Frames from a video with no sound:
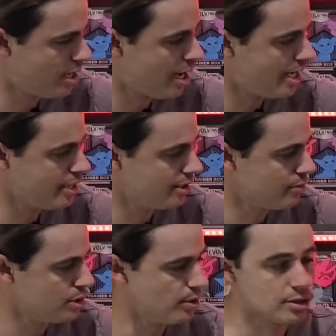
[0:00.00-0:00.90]

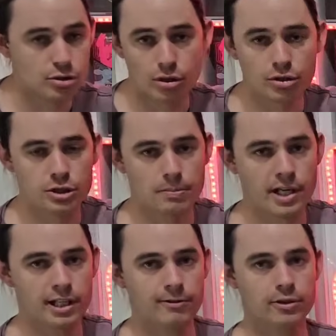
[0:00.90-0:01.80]
$800 you're
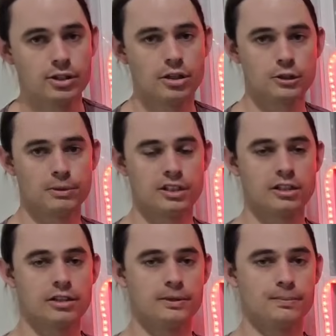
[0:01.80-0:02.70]
paying for a Cosmic
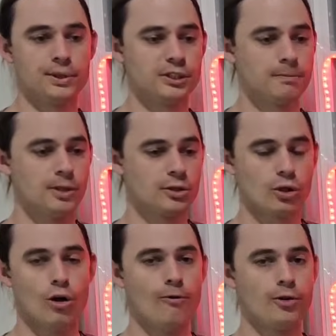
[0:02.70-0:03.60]
Eclipse booster box
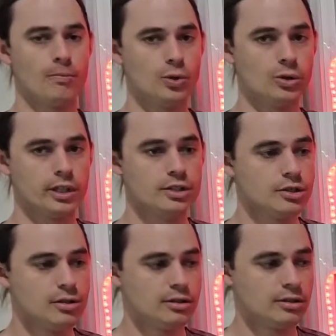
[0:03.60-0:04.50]
off your
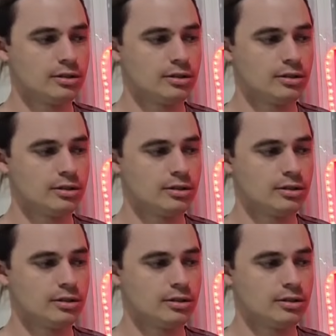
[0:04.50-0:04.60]
mortgage,